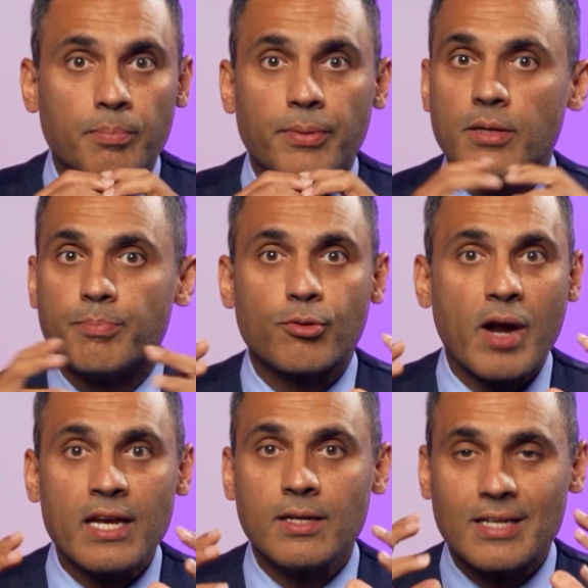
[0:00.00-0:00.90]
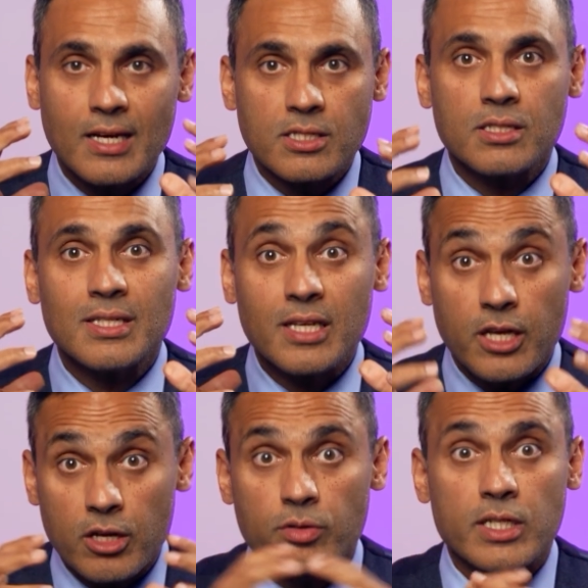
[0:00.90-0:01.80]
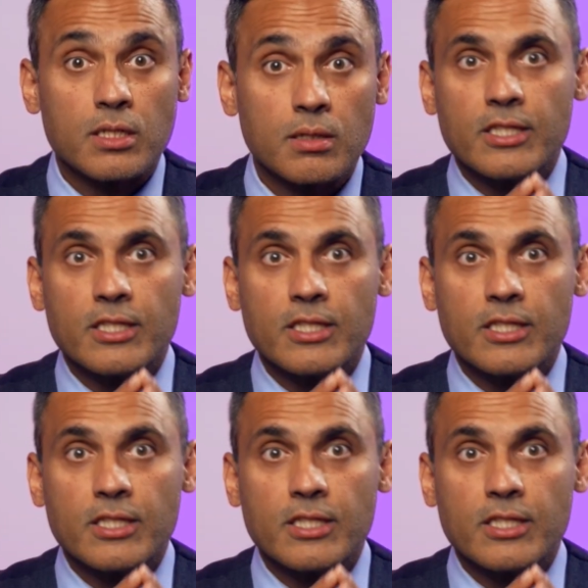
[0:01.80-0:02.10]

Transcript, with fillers: but the brain doesn't hear it.